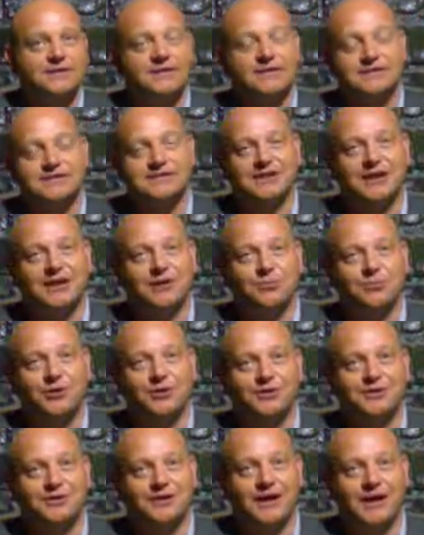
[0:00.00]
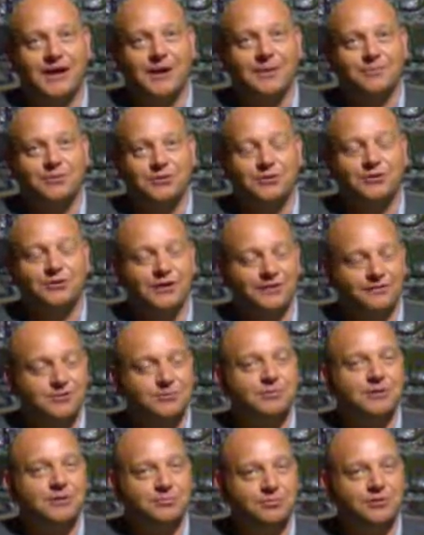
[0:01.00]
In Skywalk, you're going to have
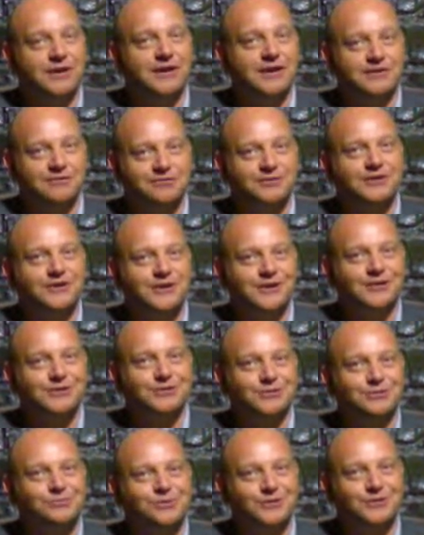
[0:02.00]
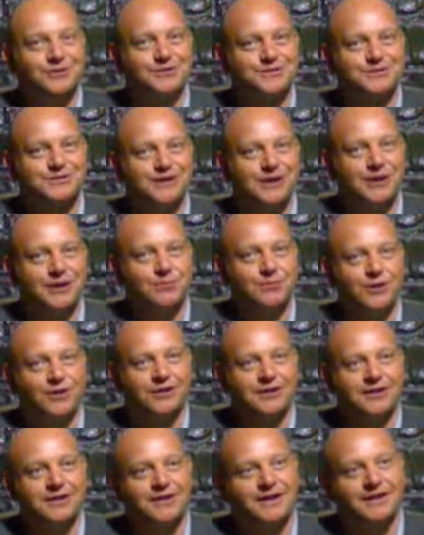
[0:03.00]
to be brave to walk on
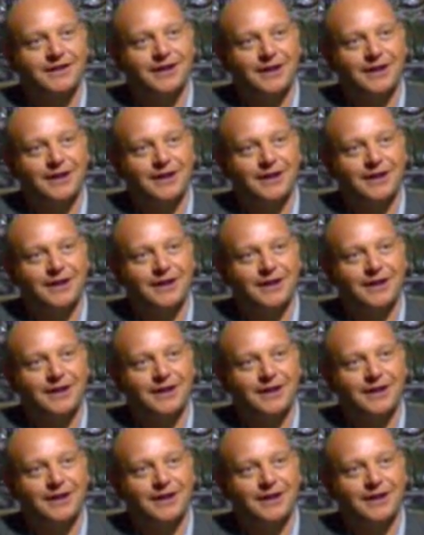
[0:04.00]
Skywalk.